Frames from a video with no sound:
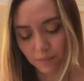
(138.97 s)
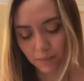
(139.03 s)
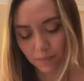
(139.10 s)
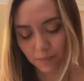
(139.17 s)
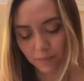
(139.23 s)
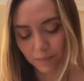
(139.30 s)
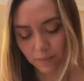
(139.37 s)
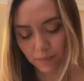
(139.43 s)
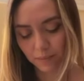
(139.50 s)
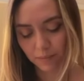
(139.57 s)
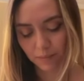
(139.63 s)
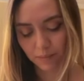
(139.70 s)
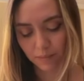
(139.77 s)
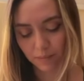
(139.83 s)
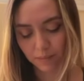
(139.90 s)

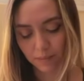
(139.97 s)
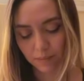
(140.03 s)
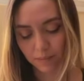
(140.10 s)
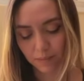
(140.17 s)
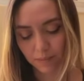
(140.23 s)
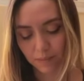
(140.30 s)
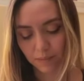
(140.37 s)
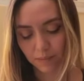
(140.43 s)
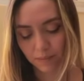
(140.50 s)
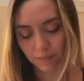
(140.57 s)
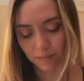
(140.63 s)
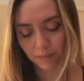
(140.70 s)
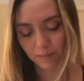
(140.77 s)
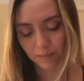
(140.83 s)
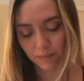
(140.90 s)

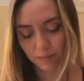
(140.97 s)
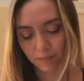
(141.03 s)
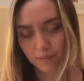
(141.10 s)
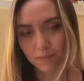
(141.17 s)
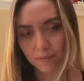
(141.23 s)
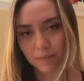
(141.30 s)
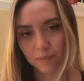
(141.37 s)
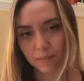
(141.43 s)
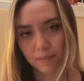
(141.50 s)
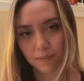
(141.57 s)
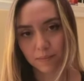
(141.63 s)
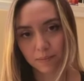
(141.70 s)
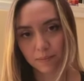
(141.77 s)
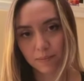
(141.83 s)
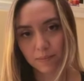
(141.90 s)

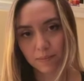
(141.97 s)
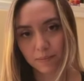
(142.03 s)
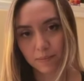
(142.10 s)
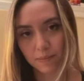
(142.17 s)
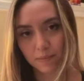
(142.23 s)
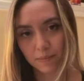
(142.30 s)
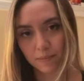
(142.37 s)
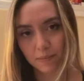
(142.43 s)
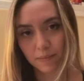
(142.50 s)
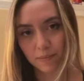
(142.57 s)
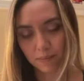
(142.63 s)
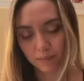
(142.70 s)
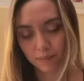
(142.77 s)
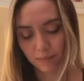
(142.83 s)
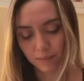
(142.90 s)

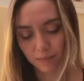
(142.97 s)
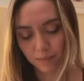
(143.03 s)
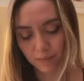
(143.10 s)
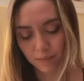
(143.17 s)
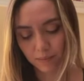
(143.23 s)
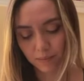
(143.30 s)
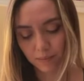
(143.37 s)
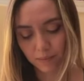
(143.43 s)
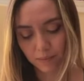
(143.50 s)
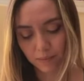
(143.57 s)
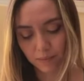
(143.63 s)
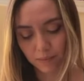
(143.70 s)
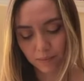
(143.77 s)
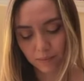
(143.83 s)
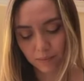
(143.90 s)

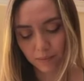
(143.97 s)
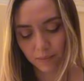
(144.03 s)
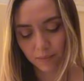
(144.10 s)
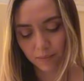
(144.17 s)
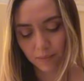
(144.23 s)
(not speaking)